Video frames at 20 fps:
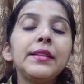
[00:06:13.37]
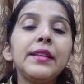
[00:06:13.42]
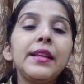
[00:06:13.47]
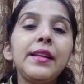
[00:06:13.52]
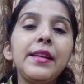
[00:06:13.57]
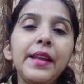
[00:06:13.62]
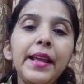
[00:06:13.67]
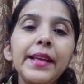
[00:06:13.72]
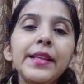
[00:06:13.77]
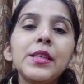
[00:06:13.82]
The
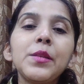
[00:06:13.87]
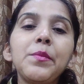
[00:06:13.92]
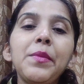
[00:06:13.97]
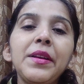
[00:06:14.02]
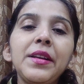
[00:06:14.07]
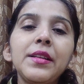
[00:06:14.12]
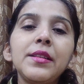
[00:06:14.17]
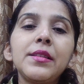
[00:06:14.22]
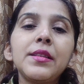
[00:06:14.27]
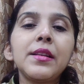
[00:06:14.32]
next
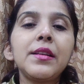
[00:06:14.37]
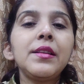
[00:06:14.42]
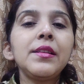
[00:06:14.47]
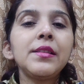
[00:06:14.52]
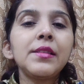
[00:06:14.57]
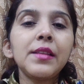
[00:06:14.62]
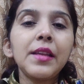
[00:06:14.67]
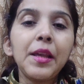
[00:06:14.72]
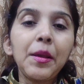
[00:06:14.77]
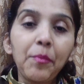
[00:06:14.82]
medicine
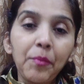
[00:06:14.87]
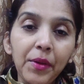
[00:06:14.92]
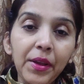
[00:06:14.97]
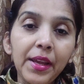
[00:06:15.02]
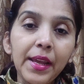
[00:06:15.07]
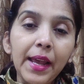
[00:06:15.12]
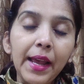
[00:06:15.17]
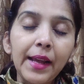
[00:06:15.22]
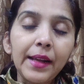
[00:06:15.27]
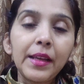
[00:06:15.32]
is
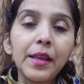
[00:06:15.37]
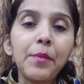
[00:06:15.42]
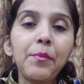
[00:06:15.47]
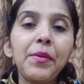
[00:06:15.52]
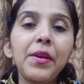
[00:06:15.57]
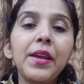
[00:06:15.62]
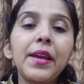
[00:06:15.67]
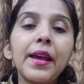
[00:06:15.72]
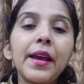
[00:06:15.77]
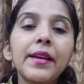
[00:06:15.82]
Ipecac.
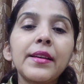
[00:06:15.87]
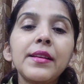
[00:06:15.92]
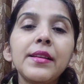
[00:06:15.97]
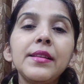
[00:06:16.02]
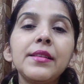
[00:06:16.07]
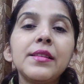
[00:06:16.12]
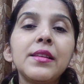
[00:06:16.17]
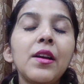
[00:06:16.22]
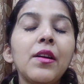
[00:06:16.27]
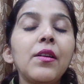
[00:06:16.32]
Ipecac
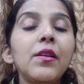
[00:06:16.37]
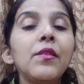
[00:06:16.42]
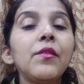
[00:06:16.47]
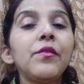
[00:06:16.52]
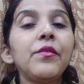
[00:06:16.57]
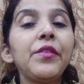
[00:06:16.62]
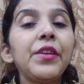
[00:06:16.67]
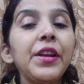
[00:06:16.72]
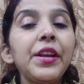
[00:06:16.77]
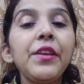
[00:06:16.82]
is a
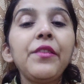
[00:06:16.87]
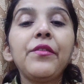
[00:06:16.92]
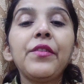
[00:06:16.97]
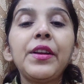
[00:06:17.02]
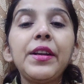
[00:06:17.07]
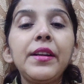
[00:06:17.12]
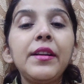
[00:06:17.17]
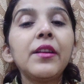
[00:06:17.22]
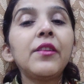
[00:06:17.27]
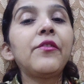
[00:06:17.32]
very
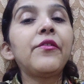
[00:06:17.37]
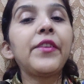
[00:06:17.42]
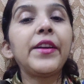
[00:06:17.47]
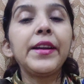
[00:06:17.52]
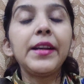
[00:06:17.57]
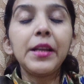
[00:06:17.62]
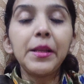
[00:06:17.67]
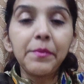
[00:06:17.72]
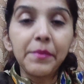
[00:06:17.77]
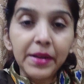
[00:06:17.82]
winter
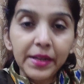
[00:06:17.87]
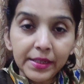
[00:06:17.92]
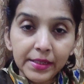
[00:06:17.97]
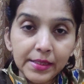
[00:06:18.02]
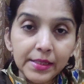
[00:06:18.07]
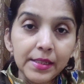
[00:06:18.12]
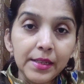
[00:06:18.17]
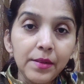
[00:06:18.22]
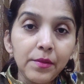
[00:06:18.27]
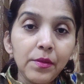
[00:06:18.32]
friendly
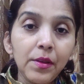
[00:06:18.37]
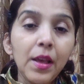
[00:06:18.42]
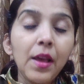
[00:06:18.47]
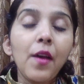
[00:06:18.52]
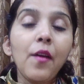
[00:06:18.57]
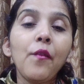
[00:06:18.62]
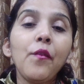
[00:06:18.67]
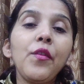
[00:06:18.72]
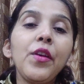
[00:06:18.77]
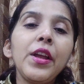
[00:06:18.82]
medicine,
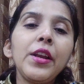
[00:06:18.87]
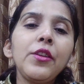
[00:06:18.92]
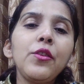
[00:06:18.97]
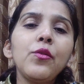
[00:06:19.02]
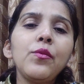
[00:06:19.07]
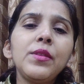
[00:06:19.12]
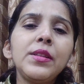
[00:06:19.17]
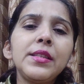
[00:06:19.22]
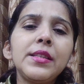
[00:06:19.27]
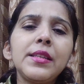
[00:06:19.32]
where
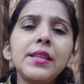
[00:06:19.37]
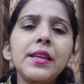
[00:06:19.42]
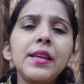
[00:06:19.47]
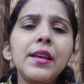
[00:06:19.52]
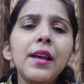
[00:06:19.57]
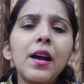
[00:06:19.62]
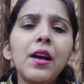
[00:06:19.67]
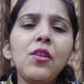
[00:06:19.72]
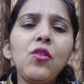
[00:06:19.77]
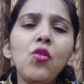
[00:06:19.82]
you will
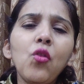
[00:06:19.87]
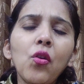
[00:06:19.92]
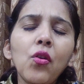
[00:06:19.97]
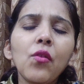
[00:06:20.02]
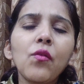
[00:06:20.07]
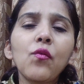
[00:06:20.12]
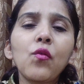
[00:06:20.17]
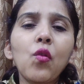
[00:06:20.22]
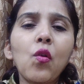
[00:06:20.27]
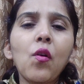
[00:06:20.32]
see a lot
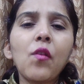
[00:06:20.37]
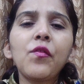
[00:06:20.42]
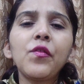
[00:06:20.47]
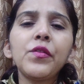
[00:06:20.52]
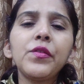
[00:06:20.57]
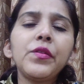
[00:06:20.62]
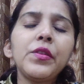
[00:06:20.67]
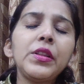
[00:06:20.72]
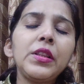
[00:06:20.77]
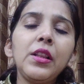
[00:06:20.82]
of cough
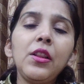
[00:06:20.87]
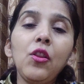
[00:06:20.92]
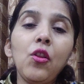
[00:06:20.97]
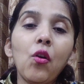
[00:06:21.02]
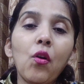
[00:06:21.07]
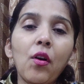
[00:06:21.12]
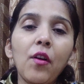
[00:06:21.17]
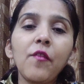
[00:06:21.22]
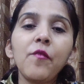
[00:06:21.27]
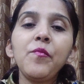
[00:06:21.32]
with a
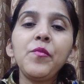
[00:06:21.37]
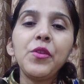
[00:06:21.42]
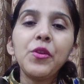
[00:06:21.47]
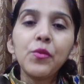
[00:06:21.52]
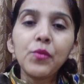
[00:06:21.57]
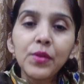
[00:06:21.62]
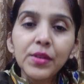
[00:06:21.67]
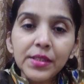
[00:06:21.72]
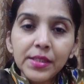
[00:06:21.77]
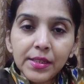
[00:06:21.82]
lot of
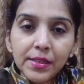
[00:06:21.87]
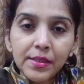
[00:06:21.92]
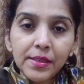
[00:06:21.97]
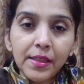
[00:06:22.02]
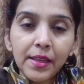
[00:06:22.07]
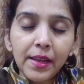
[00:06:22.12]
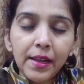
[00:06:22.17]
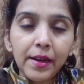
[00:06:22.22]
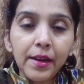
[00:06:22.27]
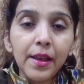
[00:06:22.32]
mucus
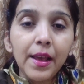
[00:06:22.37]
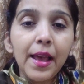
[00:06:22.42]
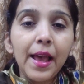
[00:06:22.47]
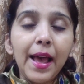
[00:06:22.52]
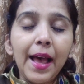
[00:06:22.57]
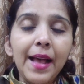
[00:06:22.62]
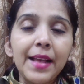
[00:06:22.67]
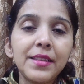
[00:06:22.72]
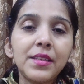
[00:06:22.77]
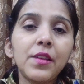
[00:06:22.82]
is there,
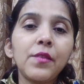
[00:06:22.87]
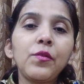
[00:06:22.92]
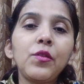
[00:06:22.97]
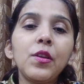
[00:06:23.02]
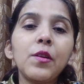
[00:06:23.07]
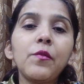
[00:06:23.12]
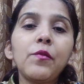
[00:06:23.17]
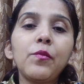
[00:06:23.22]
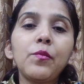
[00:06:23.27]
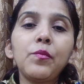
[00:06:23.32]
as if
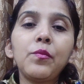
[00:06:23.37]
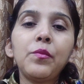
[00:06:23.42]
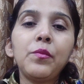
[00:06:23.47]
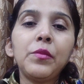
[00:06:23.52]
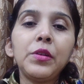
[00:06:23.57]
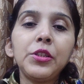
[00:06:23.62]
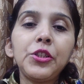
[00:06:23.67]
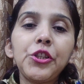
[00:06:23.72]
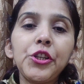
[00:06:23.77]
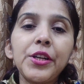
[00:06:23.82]

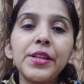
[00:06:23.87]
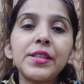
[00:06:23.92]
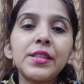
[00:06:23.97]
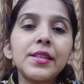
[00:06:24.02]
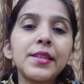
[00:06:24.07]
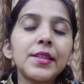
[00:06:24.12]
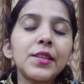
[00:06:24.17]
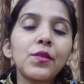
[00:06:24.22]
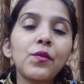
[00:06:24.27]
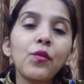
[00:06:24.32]
the
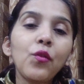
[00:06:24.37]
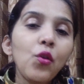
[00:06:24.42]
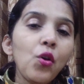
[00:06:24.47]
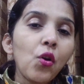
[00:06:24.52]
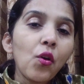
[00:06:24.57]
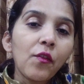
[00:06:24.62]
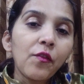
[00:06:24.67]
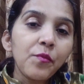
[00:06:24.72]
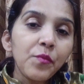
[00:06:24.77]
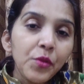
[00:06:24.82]
chest is
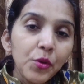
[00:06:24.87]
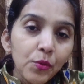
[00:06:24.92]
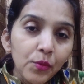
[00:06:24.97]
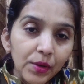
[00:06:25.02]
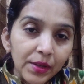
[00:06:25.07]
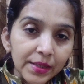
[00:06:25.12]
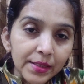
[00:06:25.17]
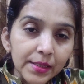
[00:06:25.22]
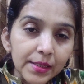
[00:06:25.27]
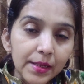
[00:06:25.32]
full of
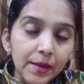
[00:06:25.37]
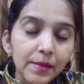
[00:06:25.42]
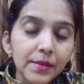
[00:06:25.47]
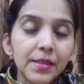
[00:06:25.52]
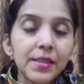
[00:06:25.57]
mucus.